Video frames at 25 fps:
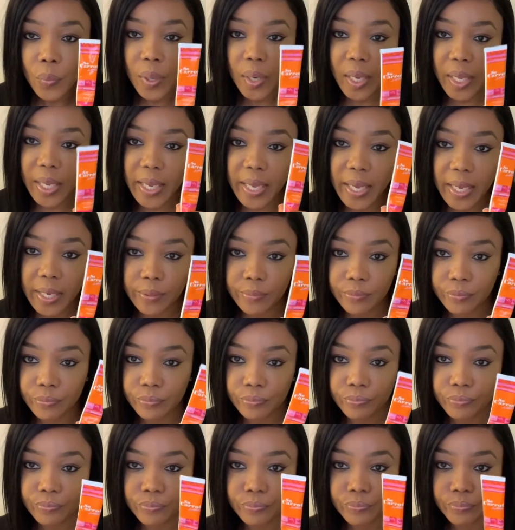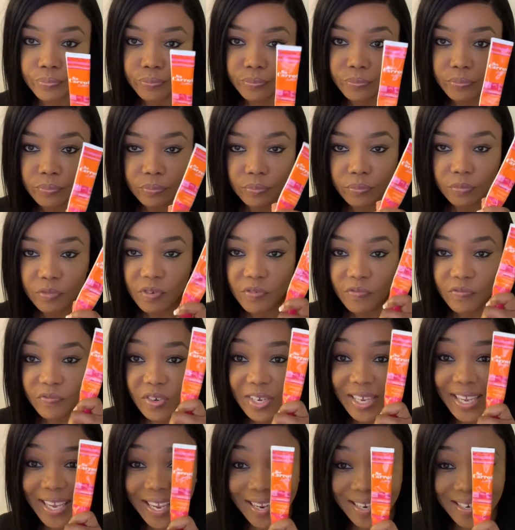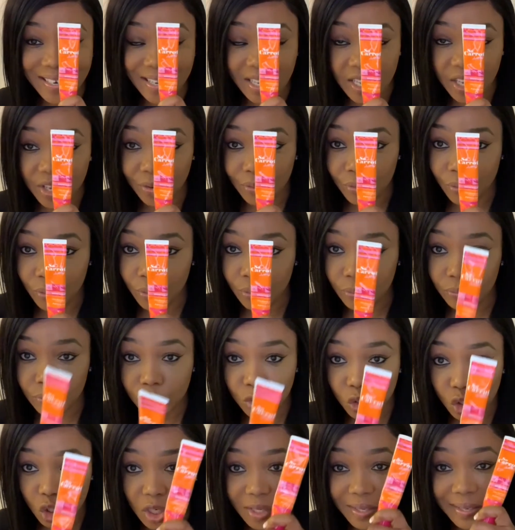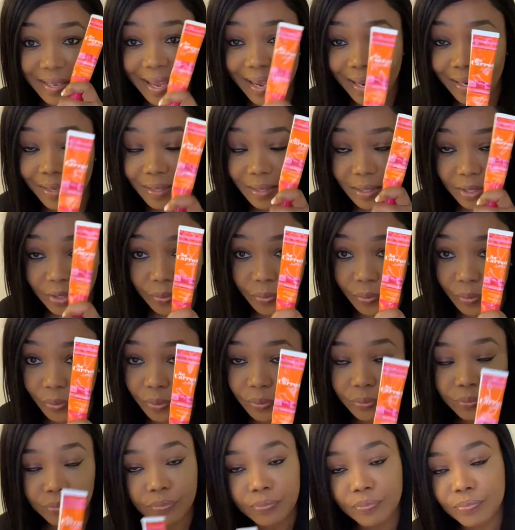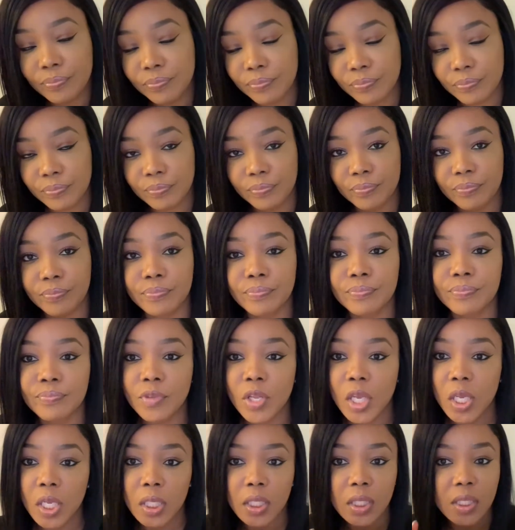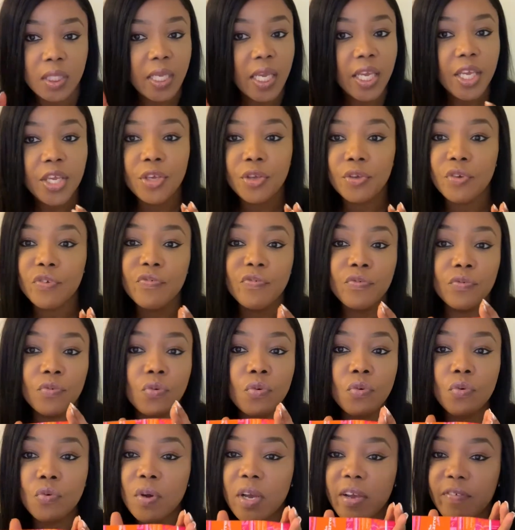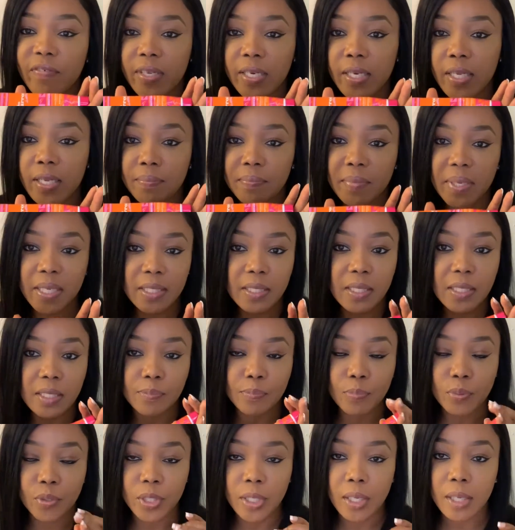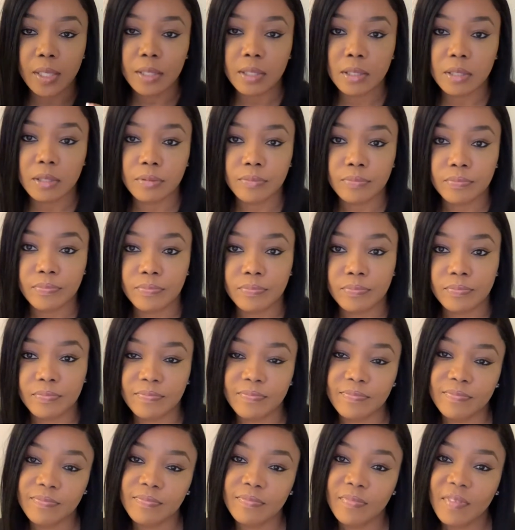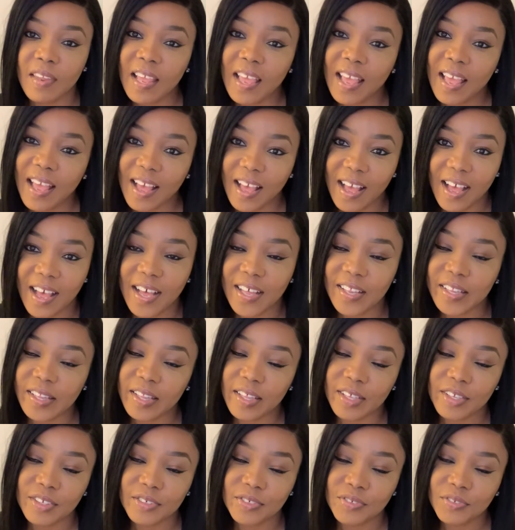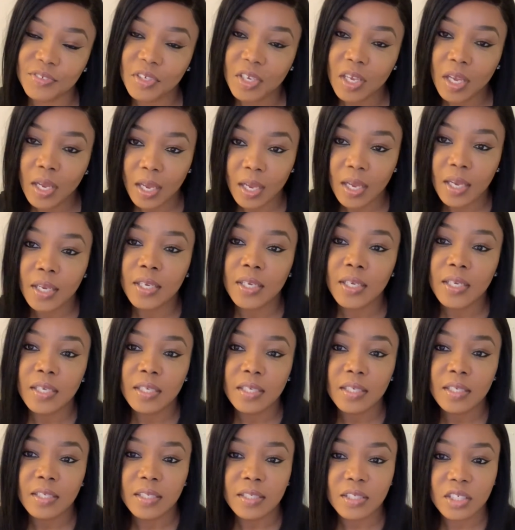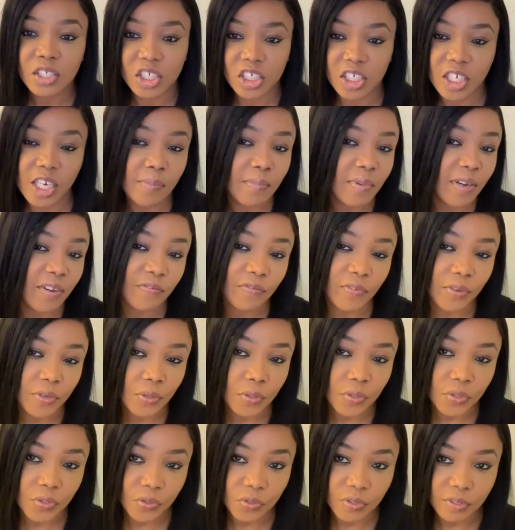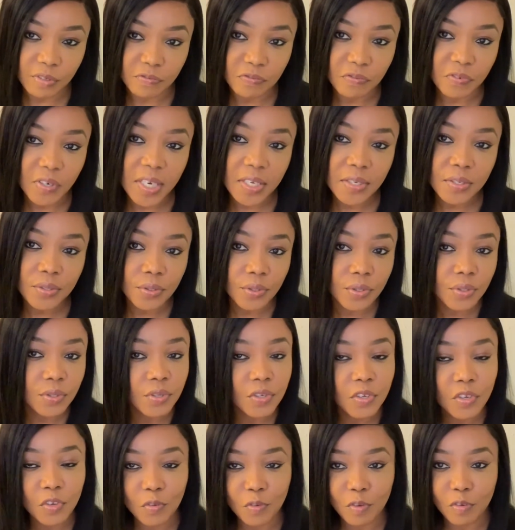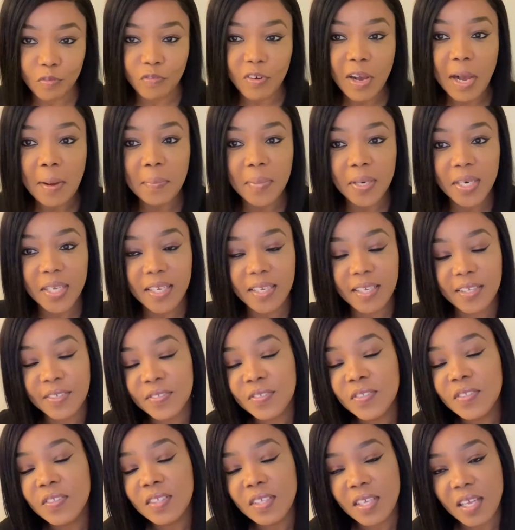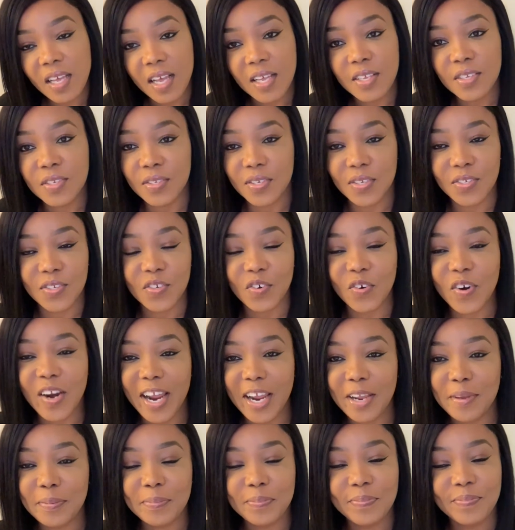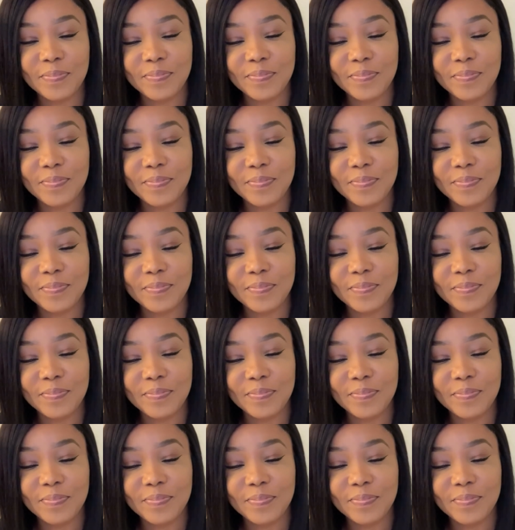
again for 8 euro, just 8 euro. Thank you for whoever that made this product. And share my video to your friends, your family, and subscribe.